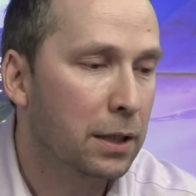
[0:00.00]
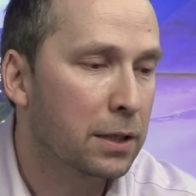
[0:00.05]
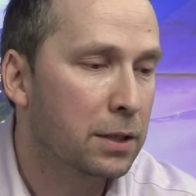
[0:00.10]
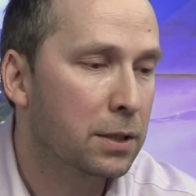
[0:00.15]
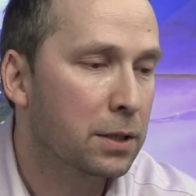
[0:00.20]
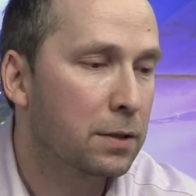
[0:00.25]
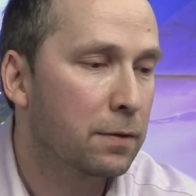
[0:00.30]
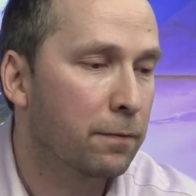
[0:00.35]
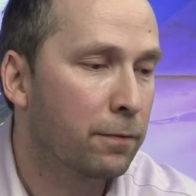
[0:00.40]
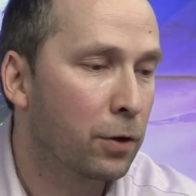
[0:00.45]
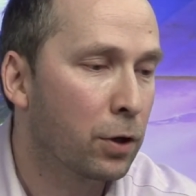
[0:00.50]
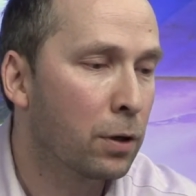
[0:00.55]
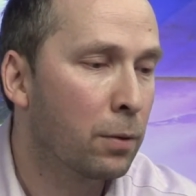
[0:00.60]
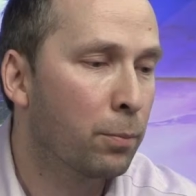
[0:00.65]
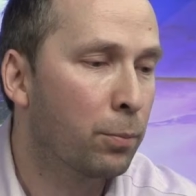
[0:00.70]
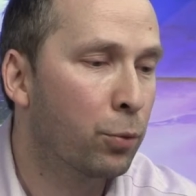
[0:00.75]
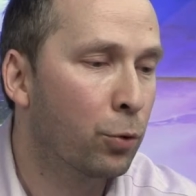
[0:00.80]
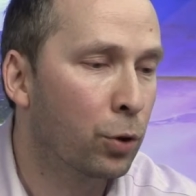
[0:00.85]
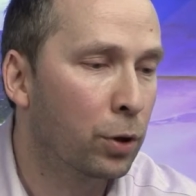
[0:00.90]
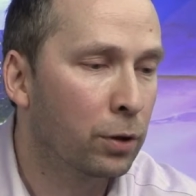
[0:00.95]
It's very
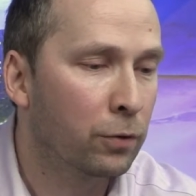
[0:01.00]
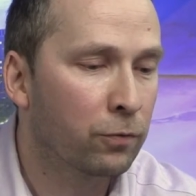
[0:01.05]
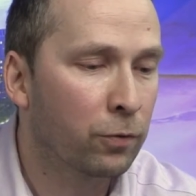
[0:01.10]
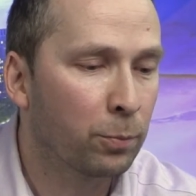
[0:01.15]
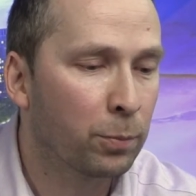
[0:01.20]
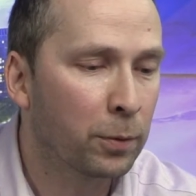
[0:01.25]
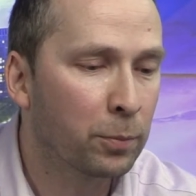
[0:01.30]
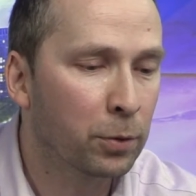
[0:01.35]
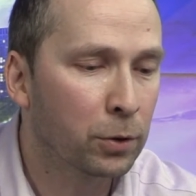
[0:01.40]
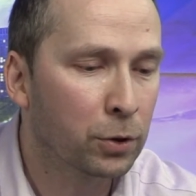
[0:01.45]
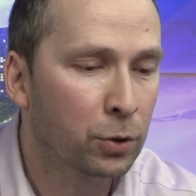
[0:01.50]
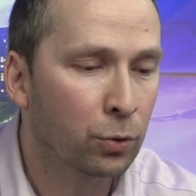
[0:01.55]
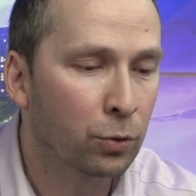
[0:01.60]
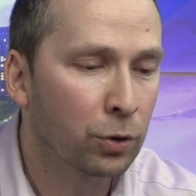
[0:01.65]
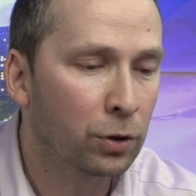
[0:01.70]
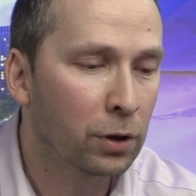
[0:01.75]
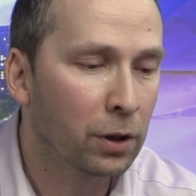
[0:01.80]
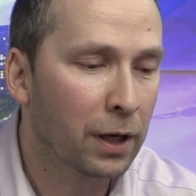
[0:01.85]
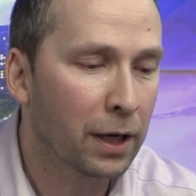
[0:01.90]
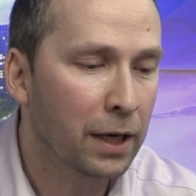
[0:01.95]
important for people to
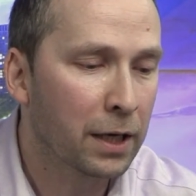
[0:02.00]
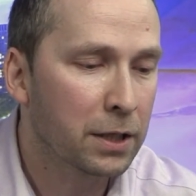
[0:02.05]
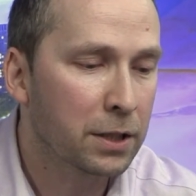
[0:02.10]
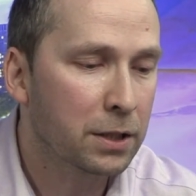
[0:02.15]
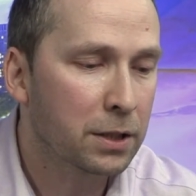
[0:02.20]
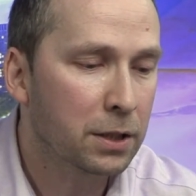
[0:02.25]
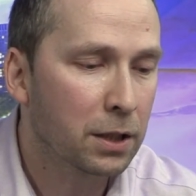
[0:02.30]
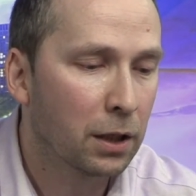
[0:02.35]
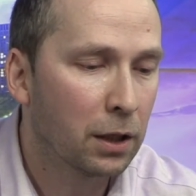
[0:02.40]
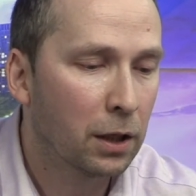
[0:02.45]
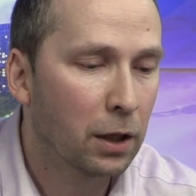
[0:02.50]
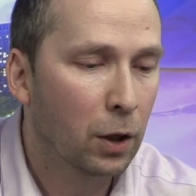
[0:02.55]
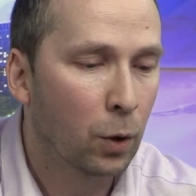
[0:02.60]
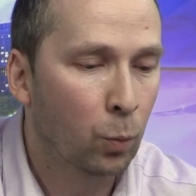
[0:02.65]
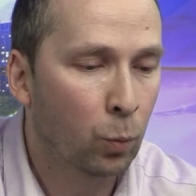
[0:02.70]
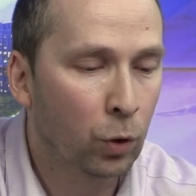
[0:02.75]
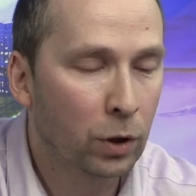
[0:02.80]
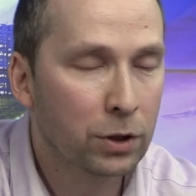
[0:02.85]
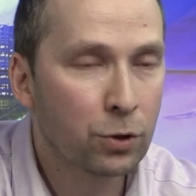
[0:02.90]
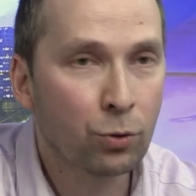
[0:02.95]
realize
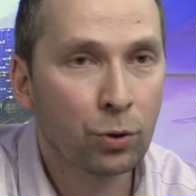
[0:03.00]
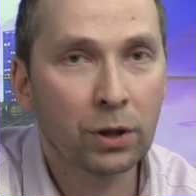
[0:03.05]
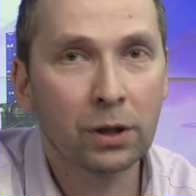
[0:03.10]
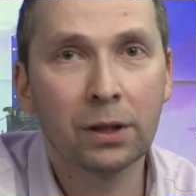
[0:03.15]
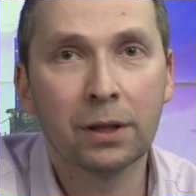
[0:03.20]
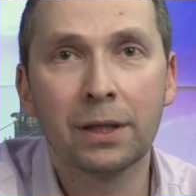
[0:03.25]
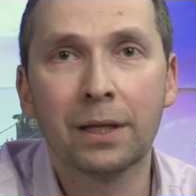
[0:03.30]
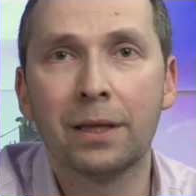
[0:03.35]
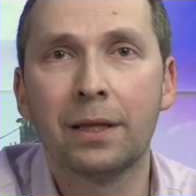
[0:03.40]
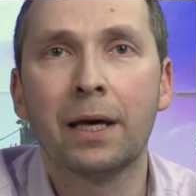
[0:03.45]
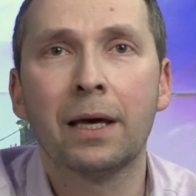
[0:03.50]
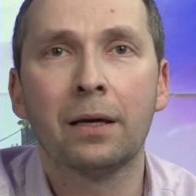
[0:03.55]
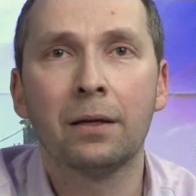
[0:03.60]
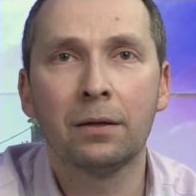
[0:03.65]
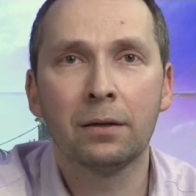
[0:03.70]
what really they